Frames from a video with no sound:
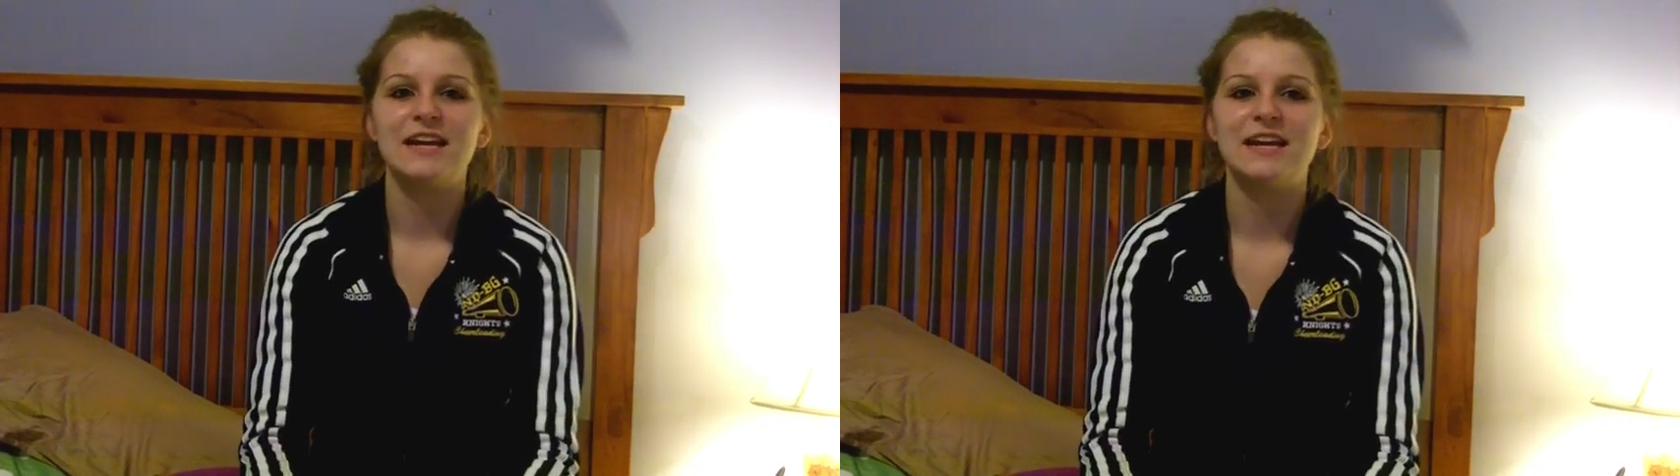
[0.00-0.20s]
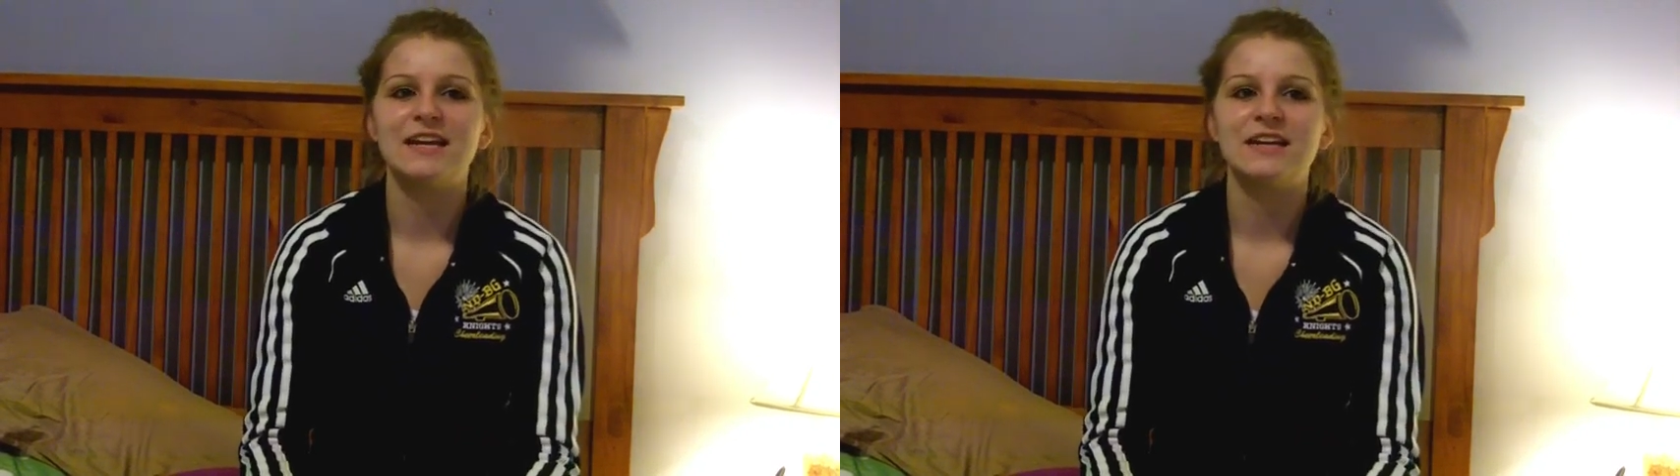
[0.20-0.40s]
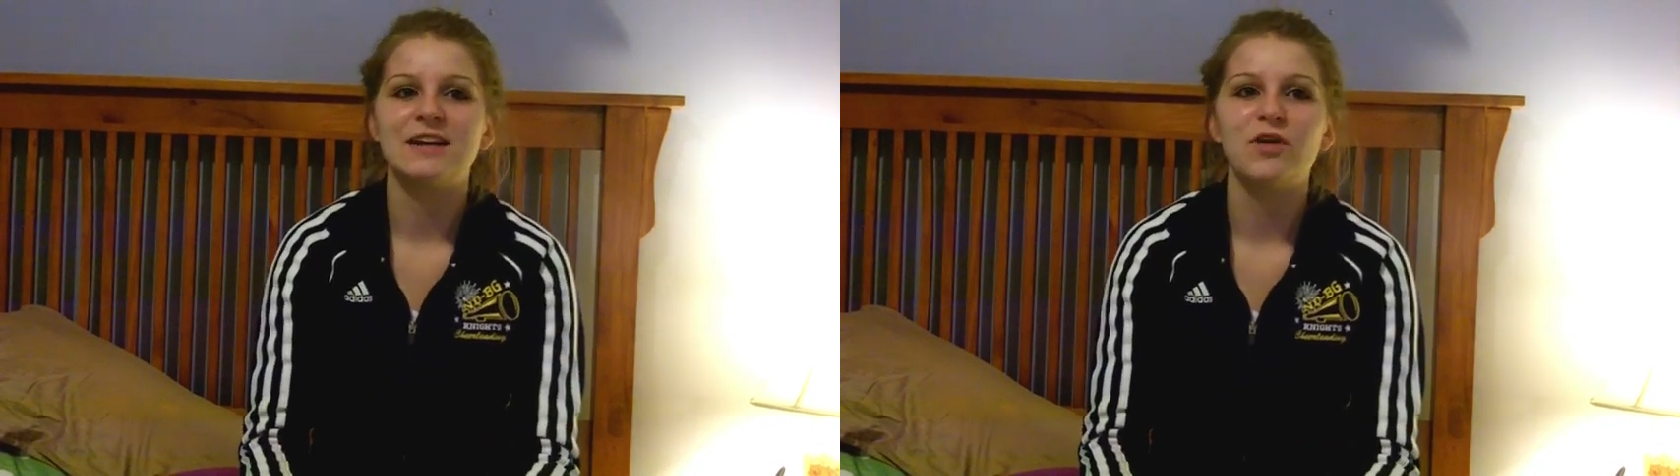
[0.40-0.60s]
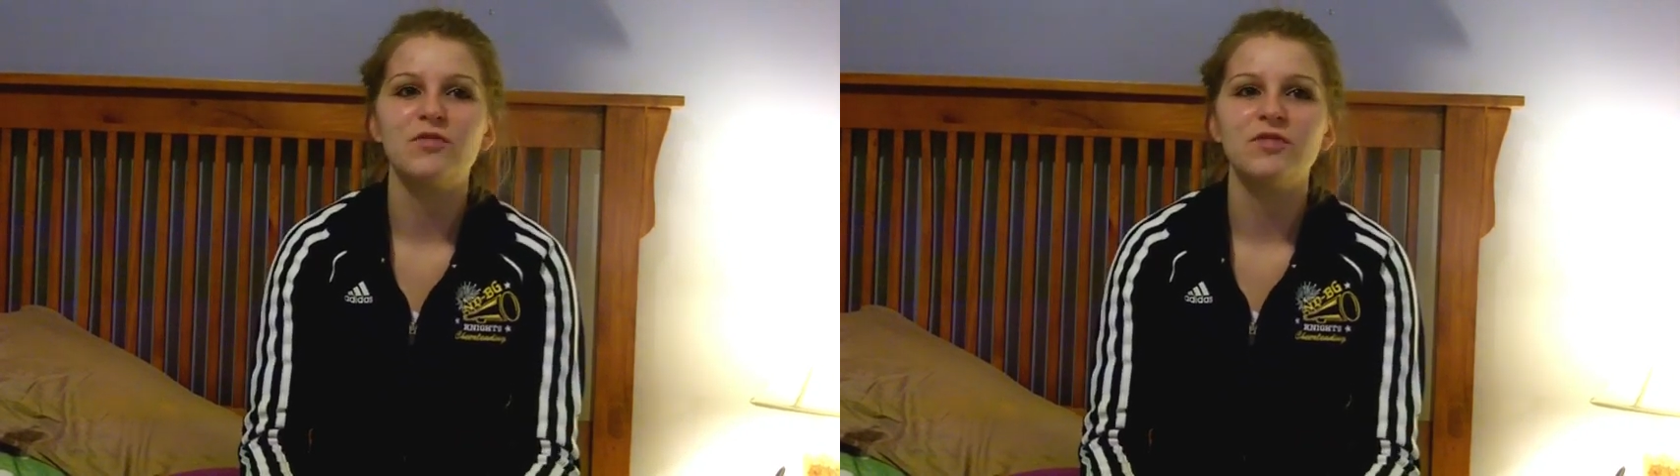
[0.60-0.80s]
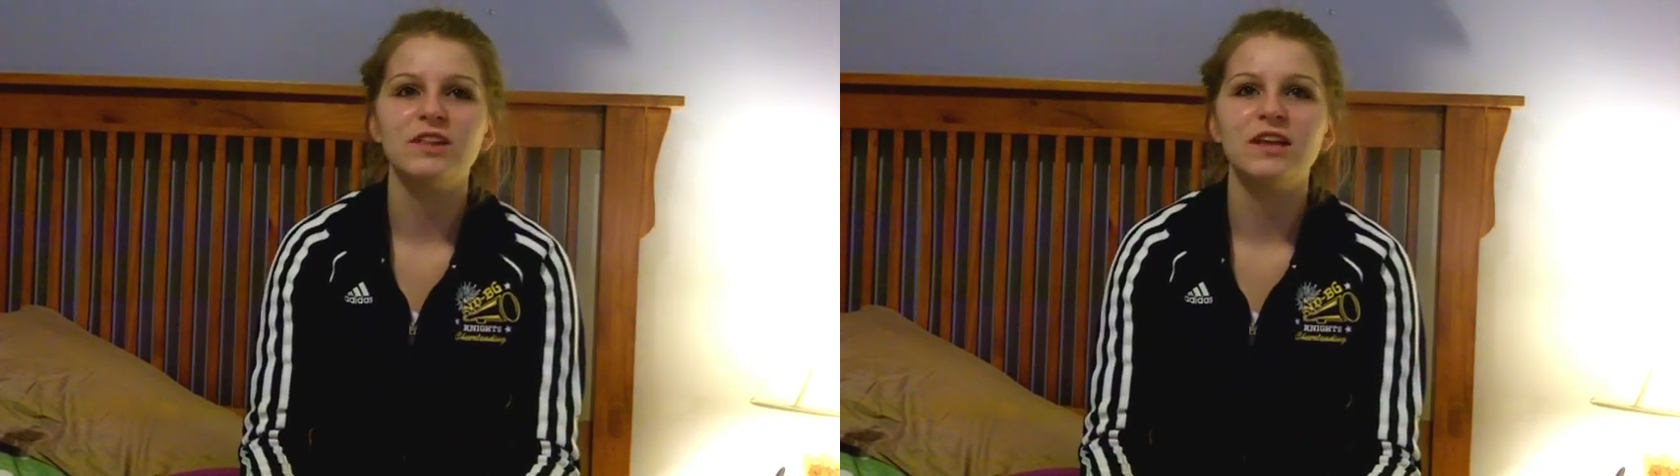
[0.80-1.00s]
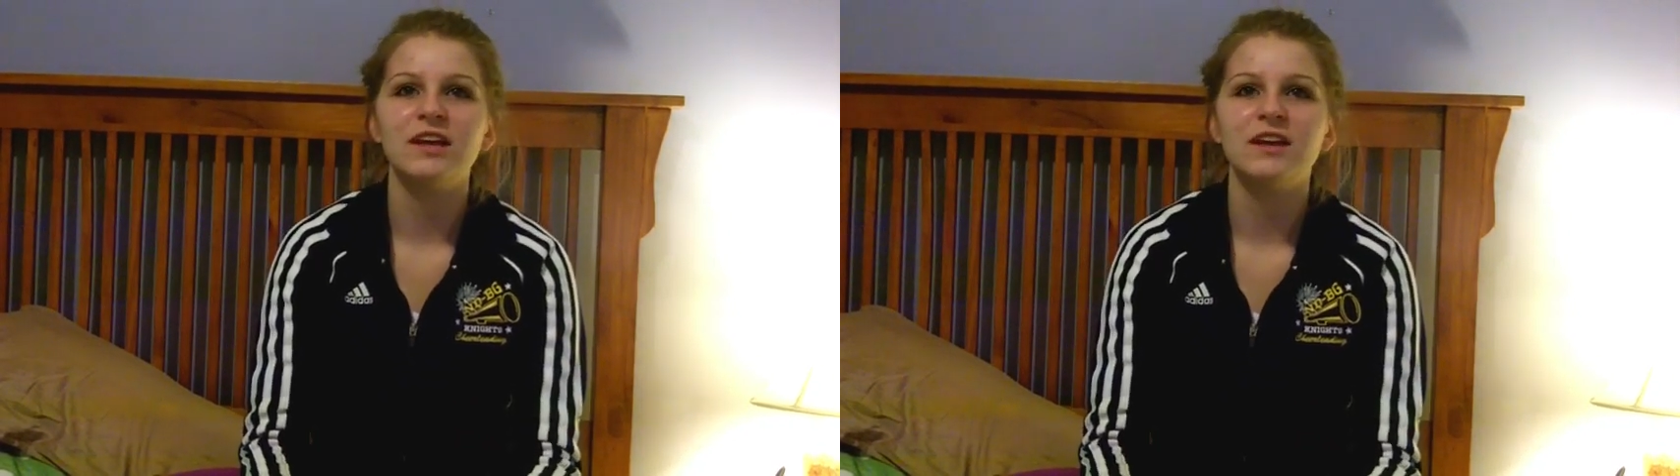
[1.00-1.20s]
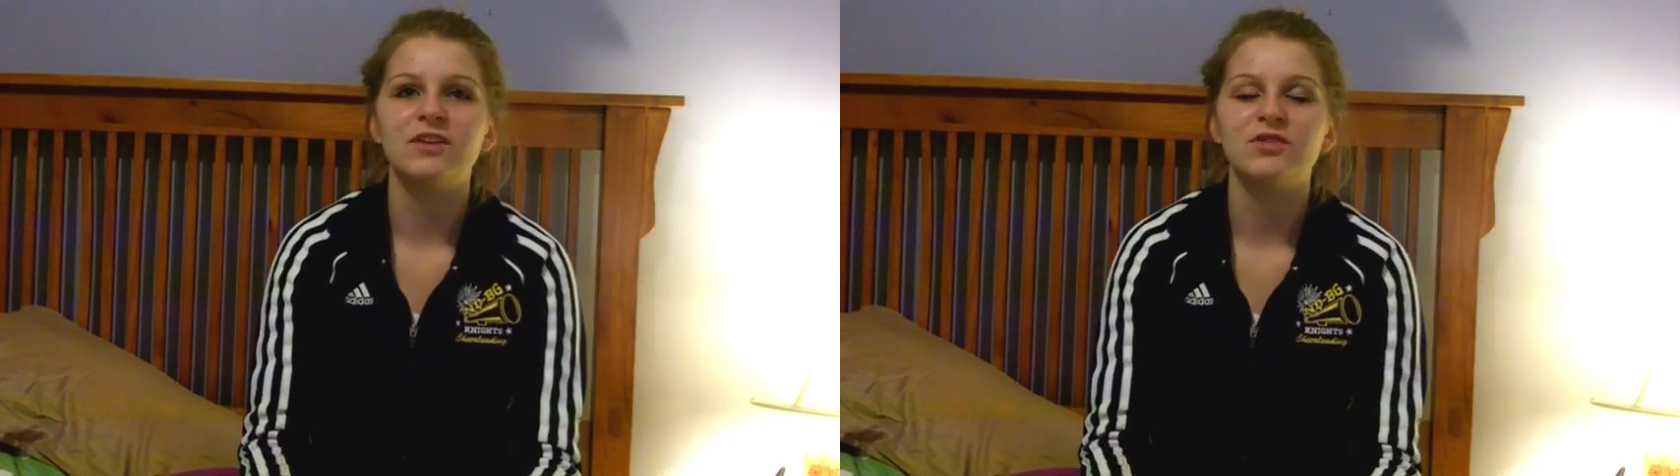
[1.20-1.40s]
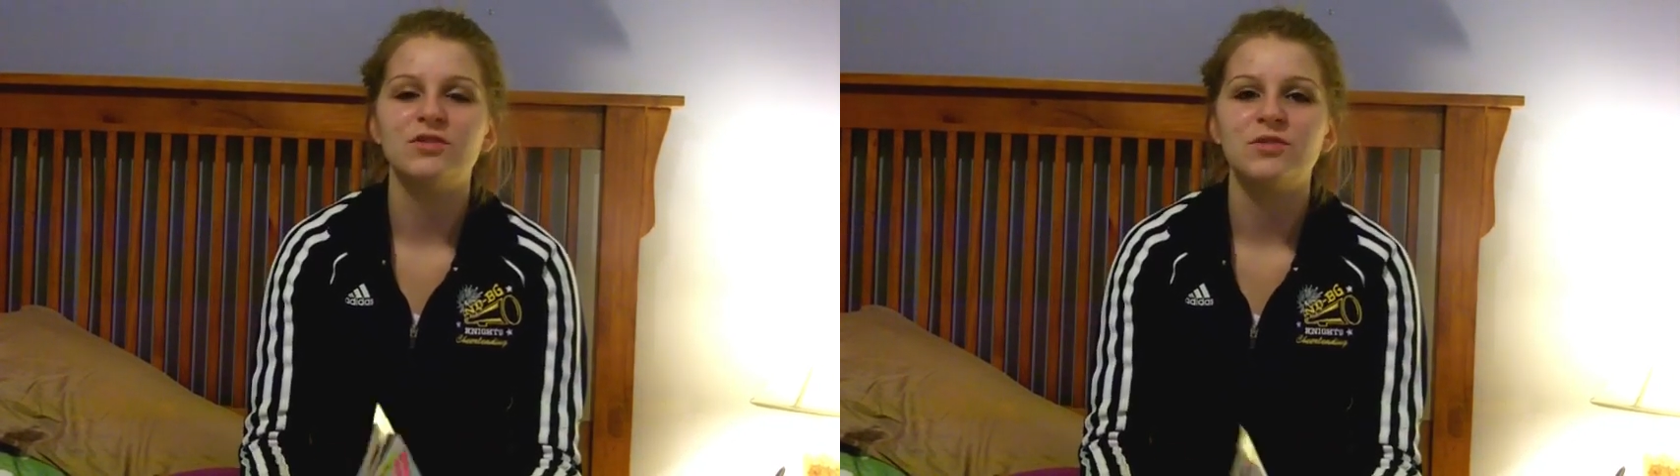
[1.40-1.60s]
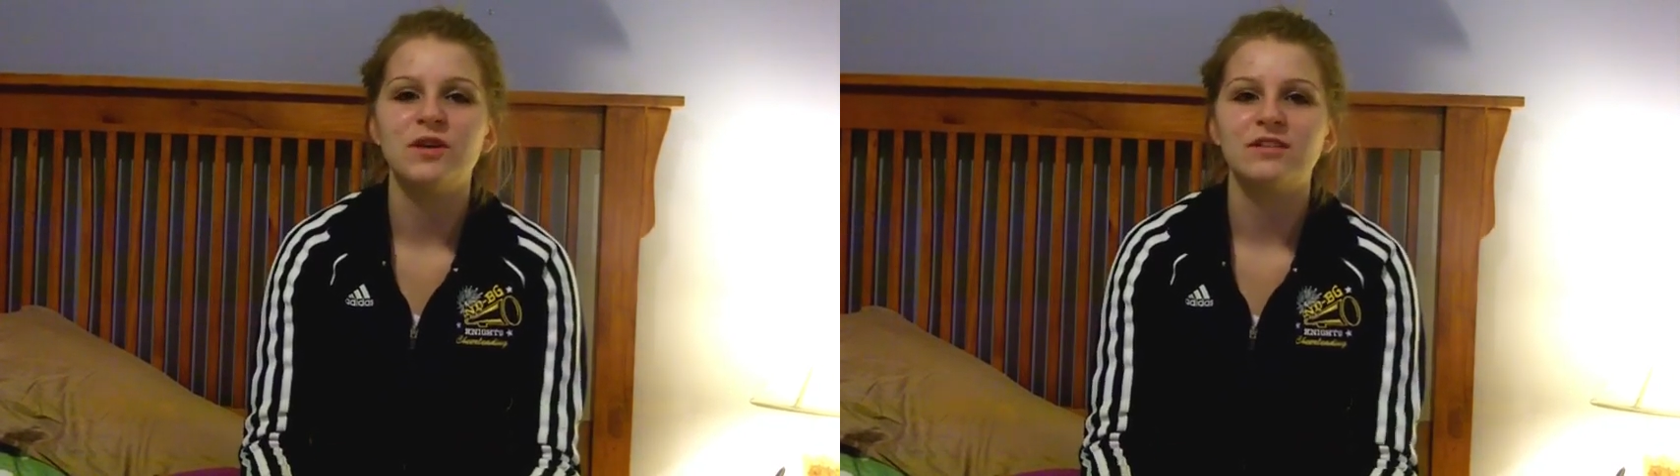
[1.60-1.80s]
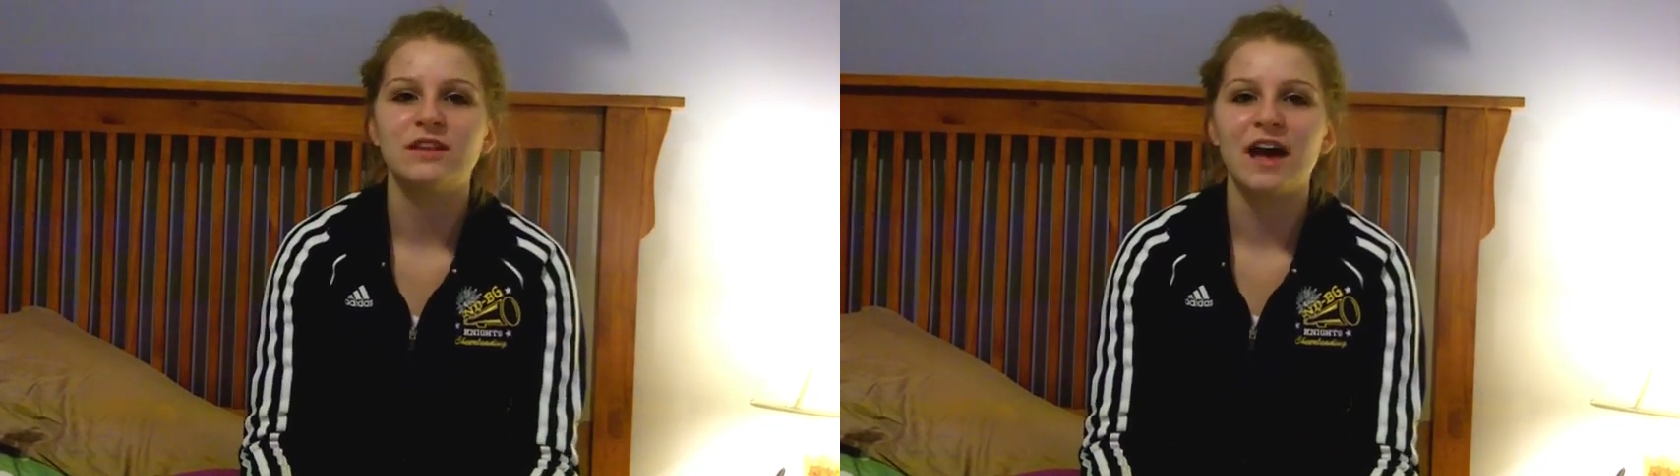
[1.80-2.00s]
and hopefully you